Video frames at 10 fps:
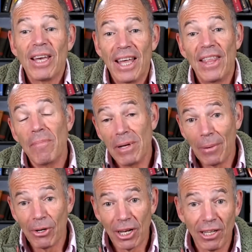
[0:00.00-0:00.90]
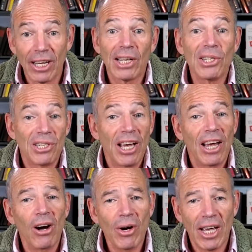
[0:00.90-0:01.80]
and then be able to click and say,
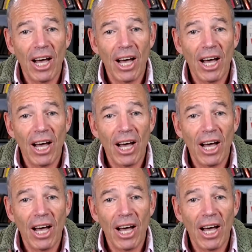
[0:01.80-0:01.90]
okay,